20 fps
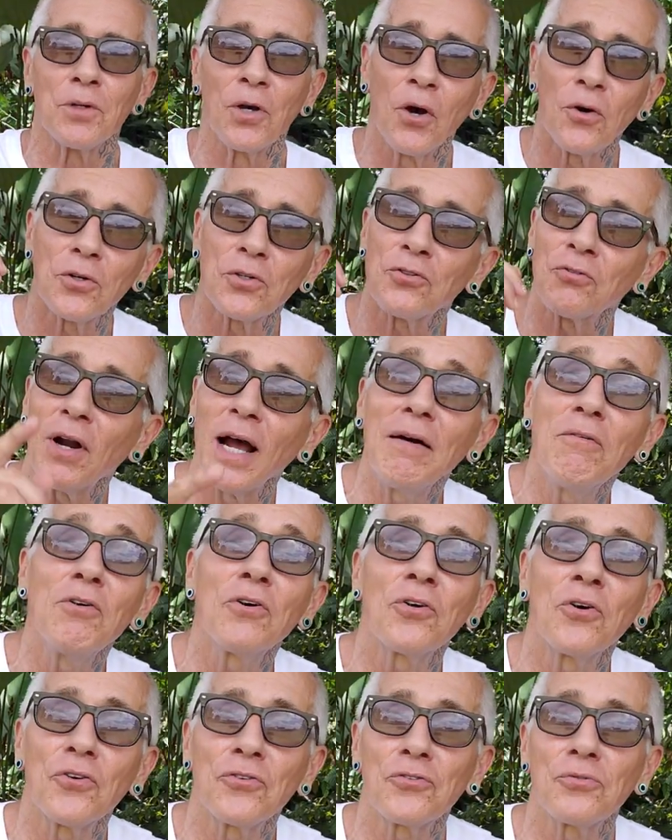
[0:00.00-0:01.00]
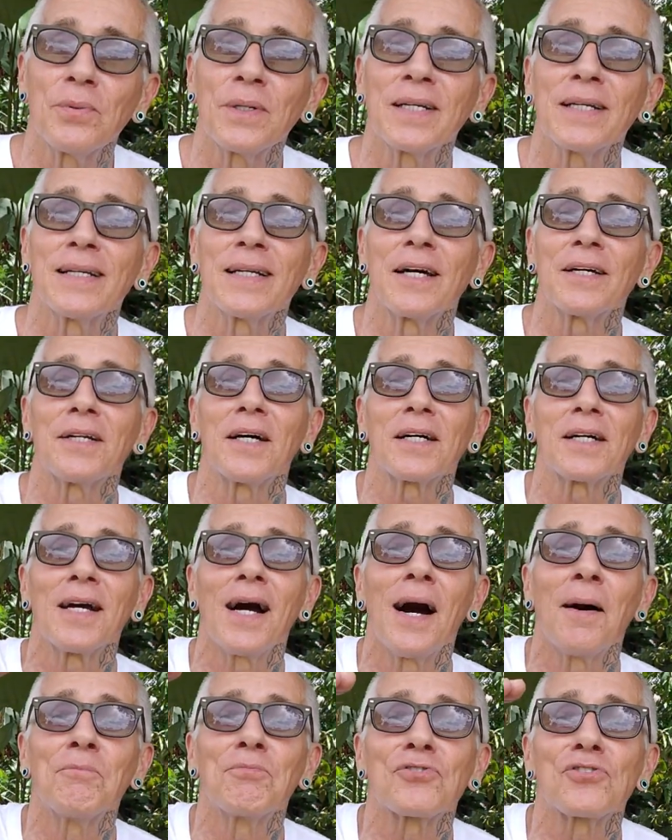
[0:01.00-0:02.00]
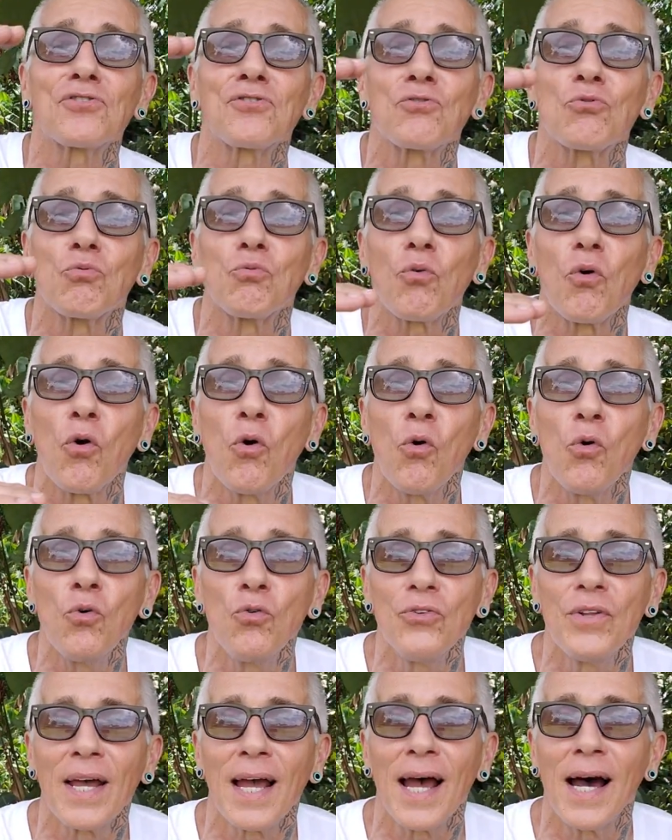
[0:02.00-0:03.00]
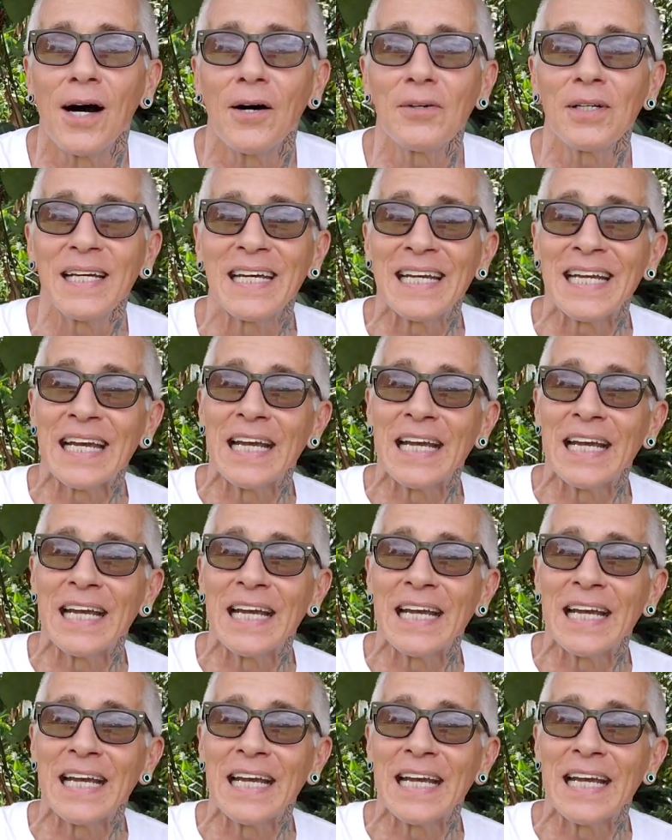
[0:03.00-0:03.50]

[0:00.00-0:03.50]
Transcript: Go to travelcostaricanow.com. scroll down,